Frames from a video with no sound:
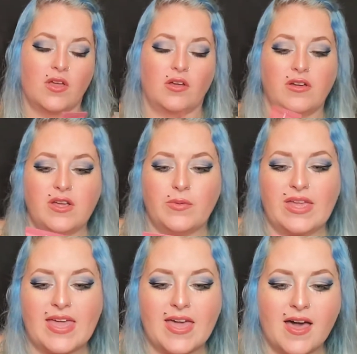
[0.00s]
All right, we
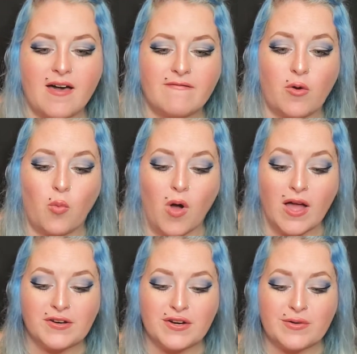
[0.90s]
have
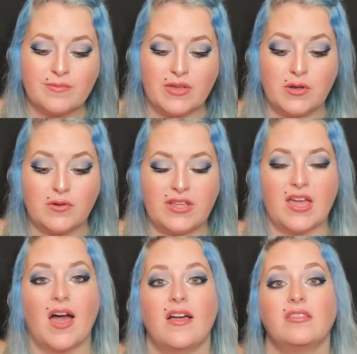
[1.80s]
Wander
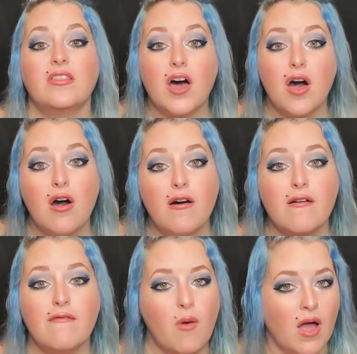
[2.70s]
Beauty. I
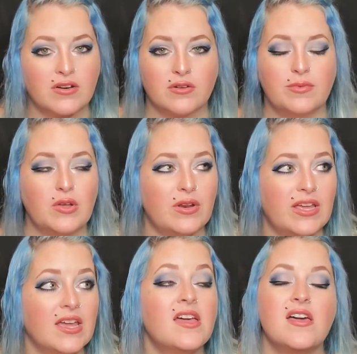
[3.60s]
love Wander
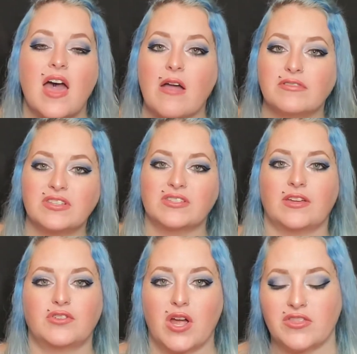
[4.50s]
Beauty ever since
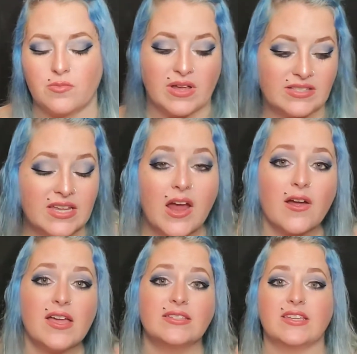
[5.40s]
I tried their
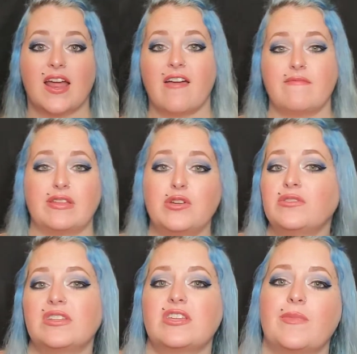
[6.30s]
mascaras, and I have been
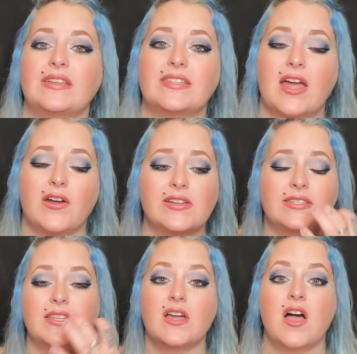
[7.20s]
using their
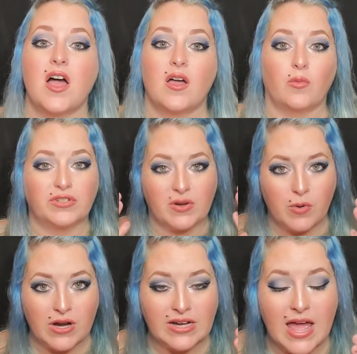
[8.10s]
mascaras, which I'm
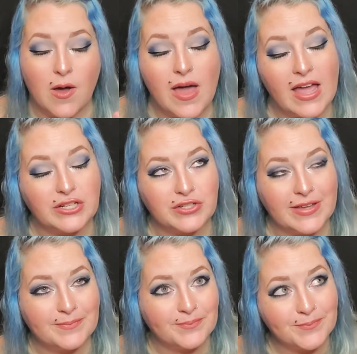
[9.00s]
wearing now, actually.